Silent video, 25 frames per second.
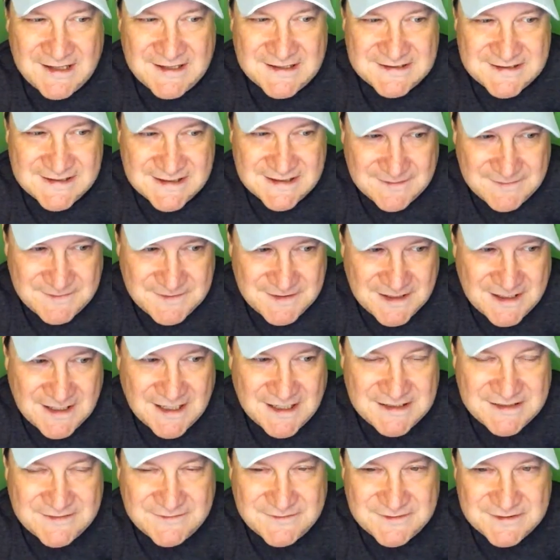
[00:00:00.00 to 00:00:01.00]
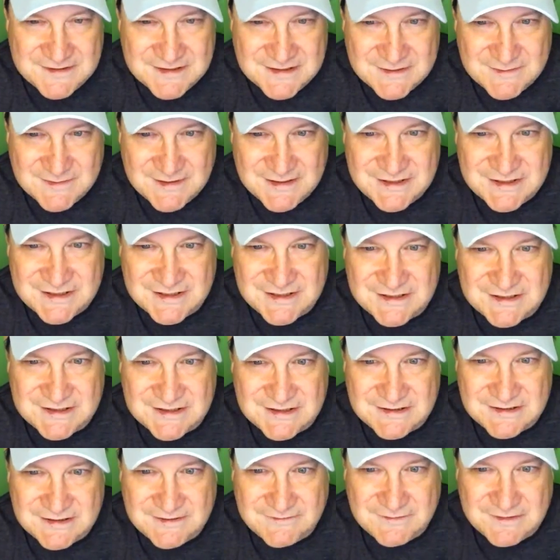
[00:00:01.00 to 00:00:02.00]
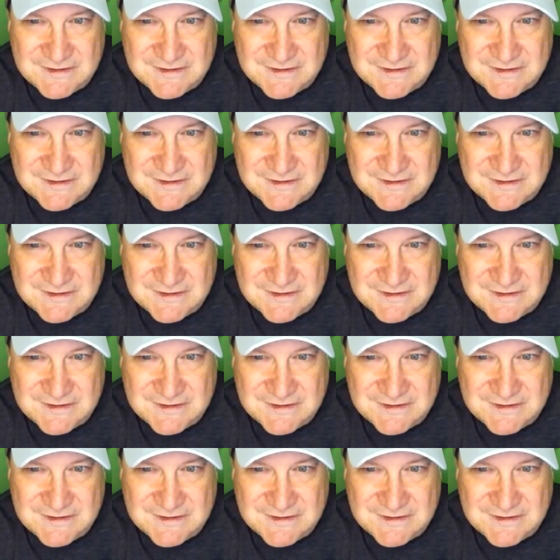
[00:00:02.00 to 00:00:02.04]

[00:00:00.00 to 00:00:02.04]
the setup guy, different situations, different